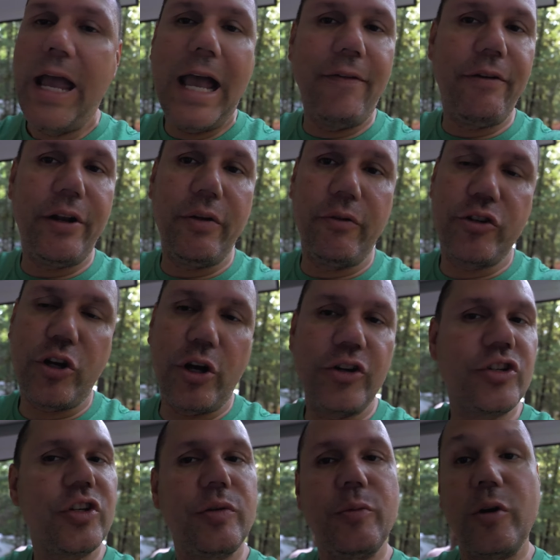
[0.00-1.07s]
having to
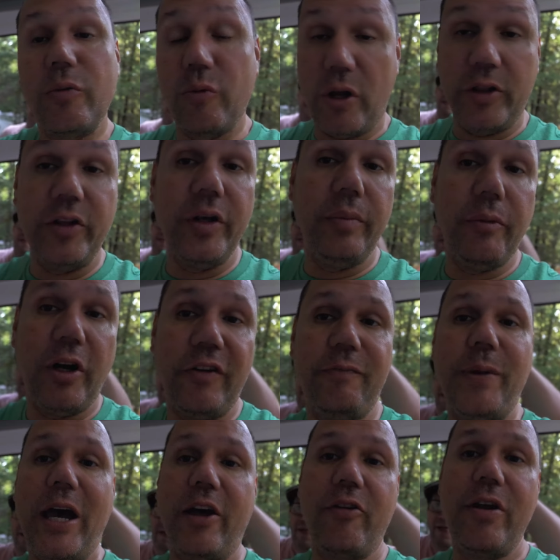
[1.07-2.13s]
charge them or run them off
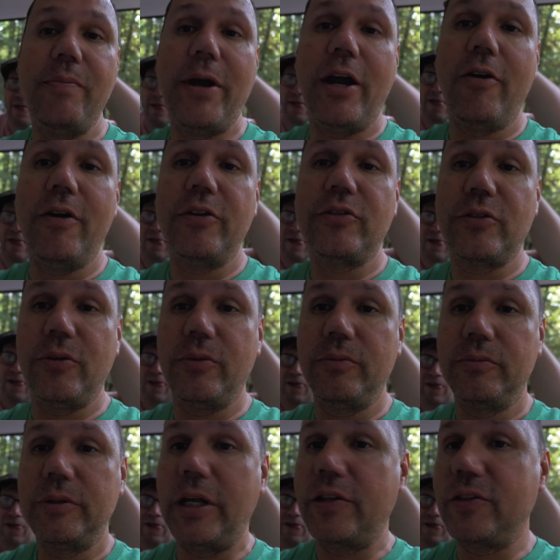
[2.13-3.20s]
battery power. So
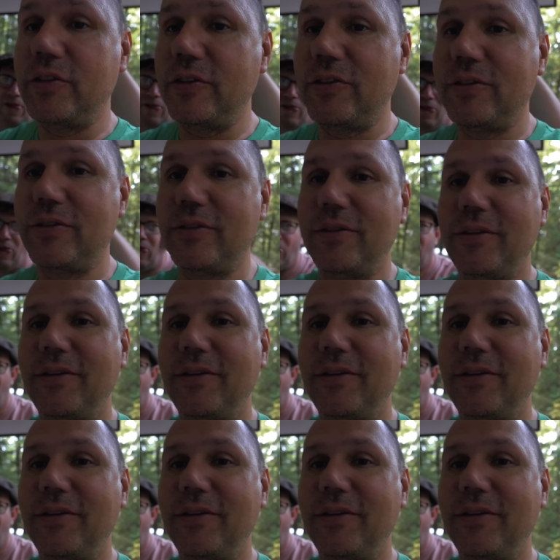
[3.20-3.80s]
that's just,